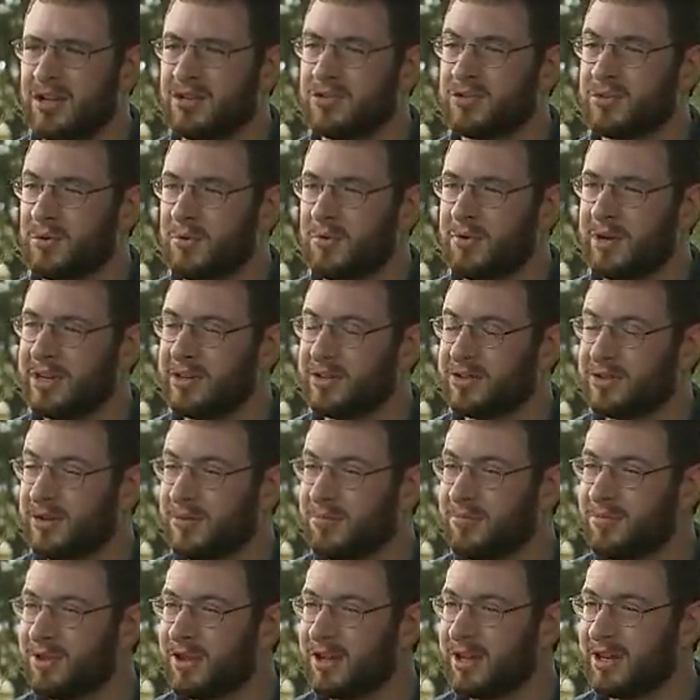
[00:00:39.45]
So when
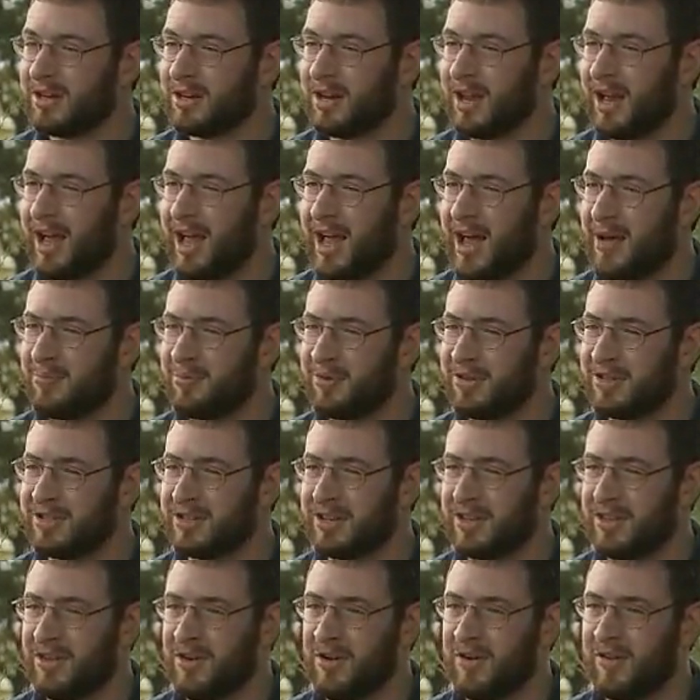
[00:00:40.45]
something happens
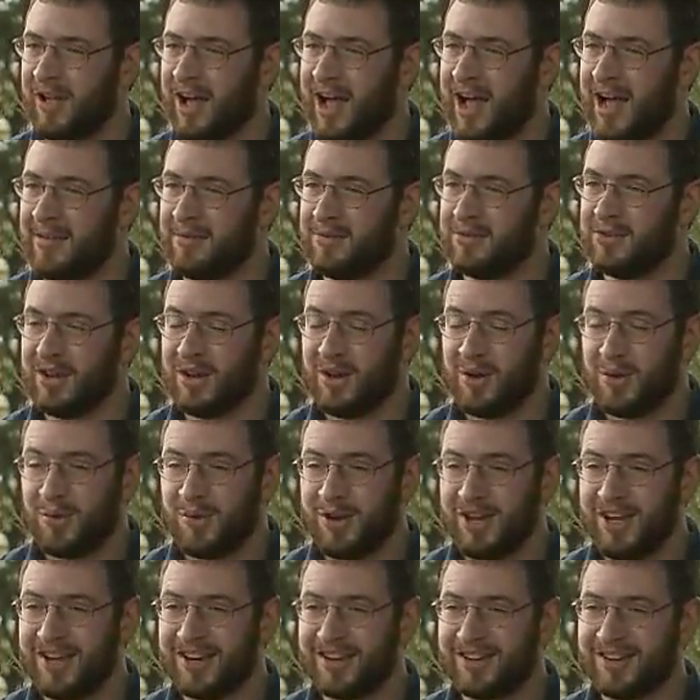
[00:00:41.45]
in their lives,
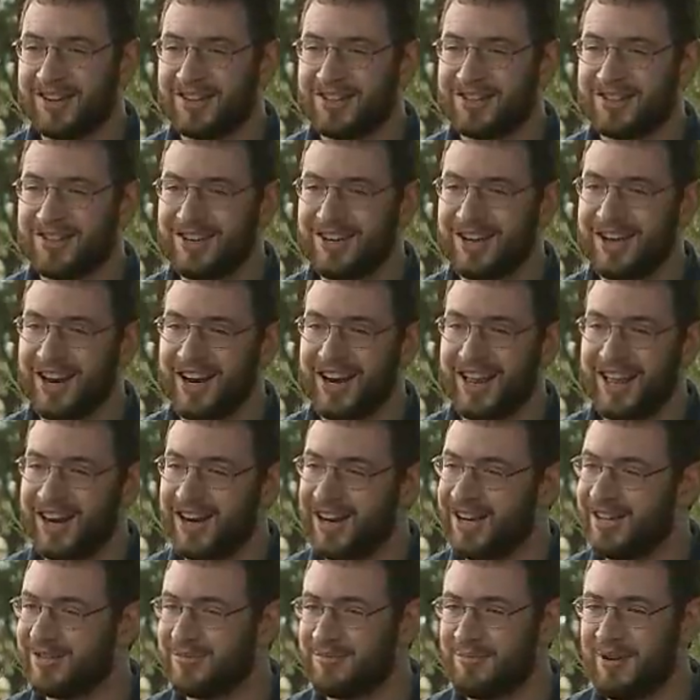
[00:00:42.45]
we get to see it, and
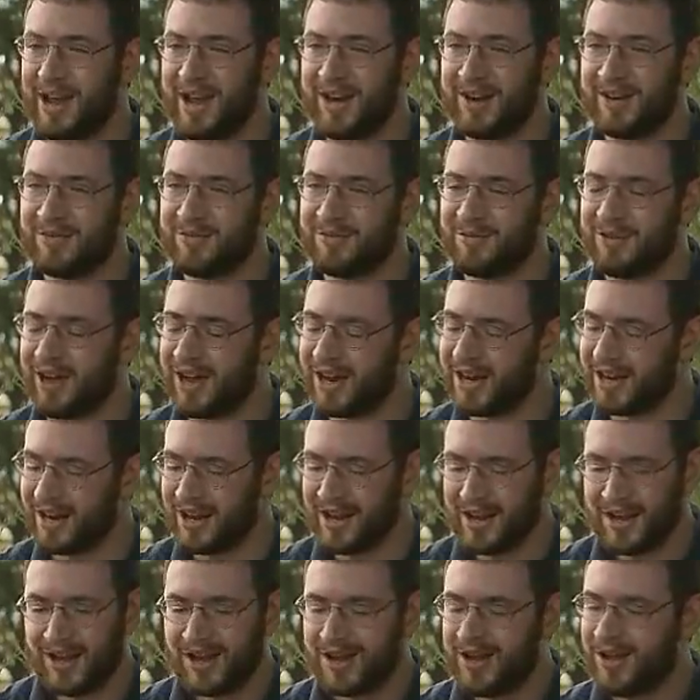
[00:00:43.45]
it's magnified
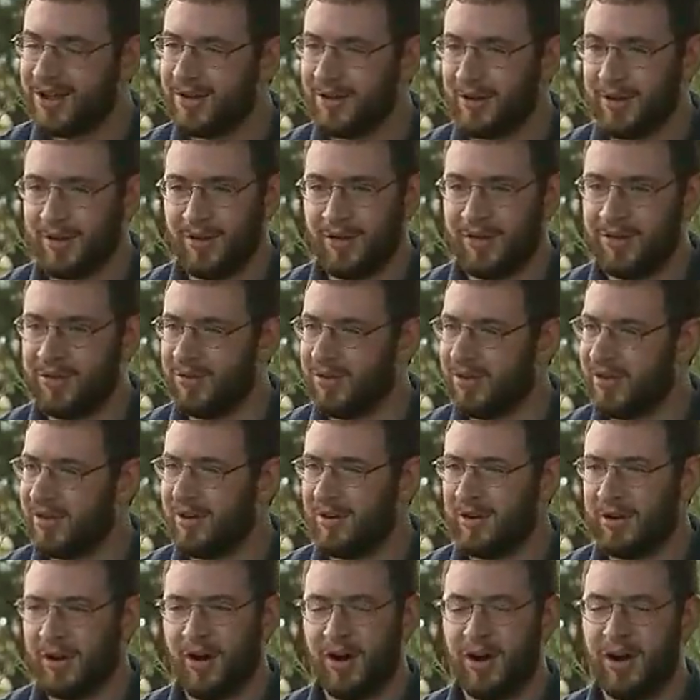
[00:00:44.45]

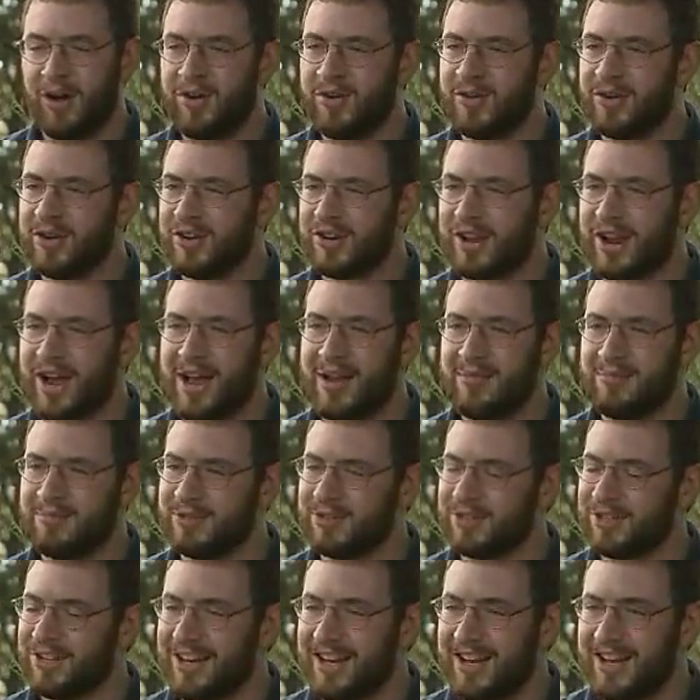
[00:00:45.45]
100
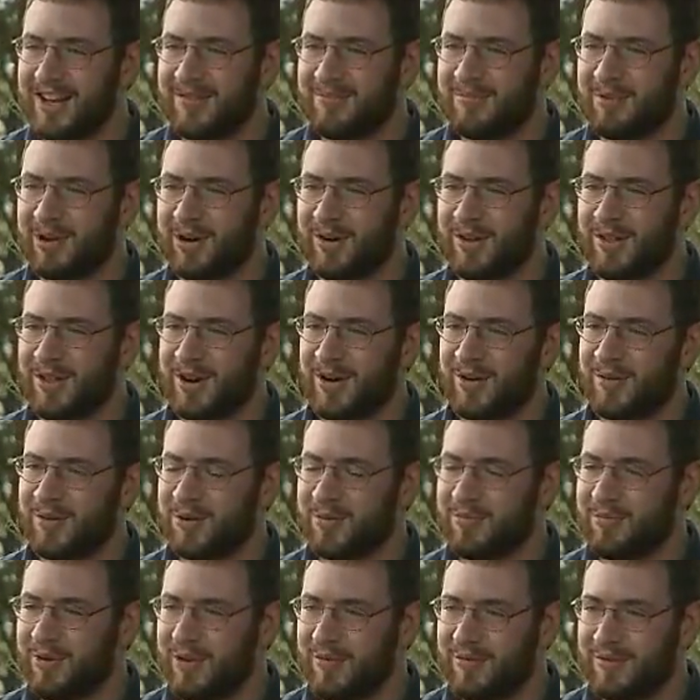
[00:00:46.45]
times bigger than it
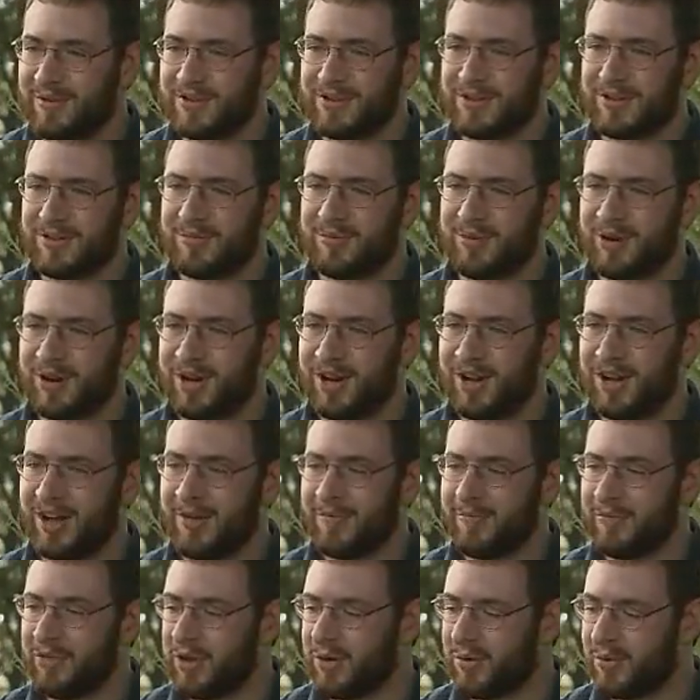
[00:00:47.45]
would be for someone
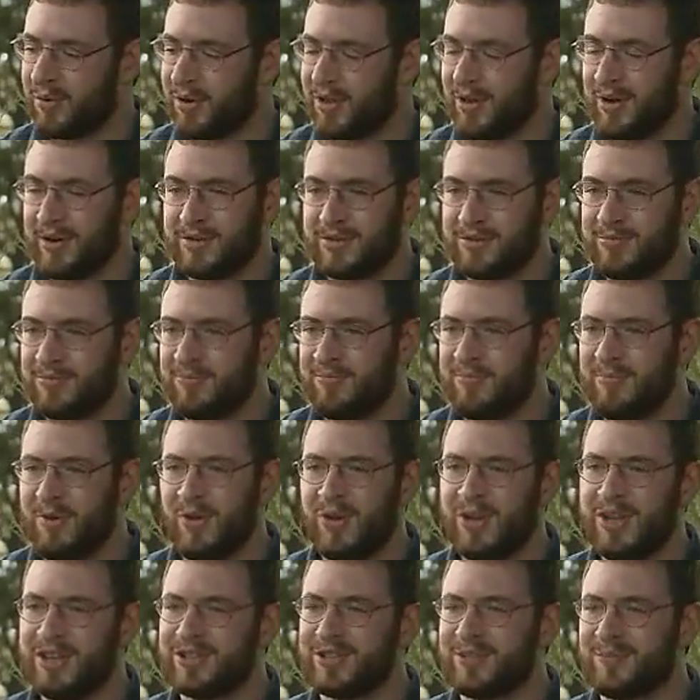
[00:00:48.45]
where there's
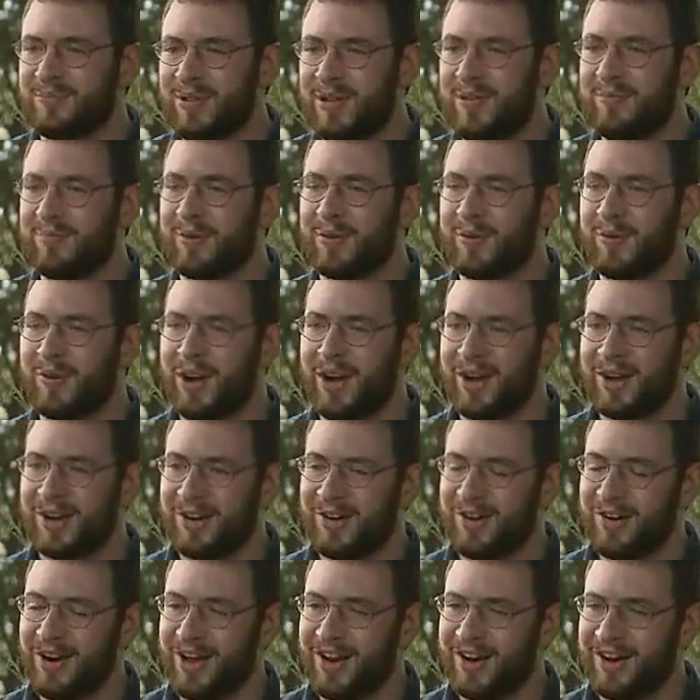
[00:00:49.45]
millions of people
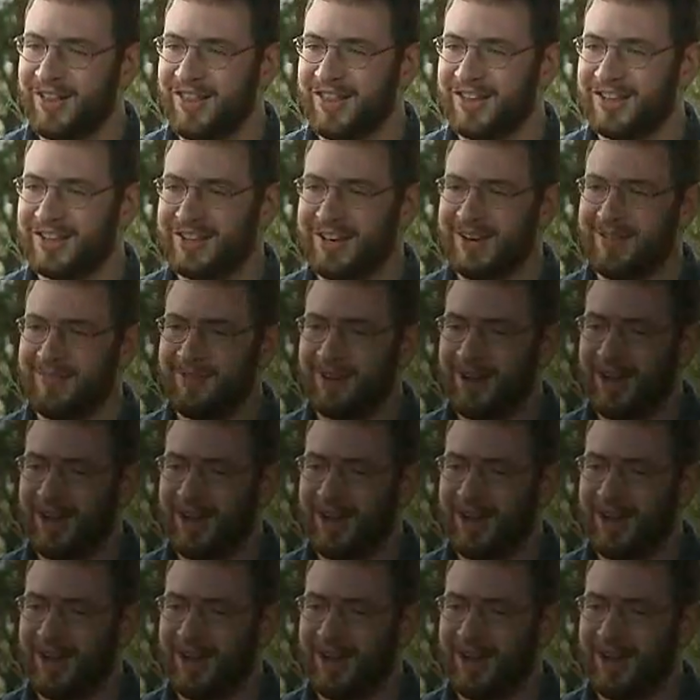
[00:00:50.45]
walking around in the same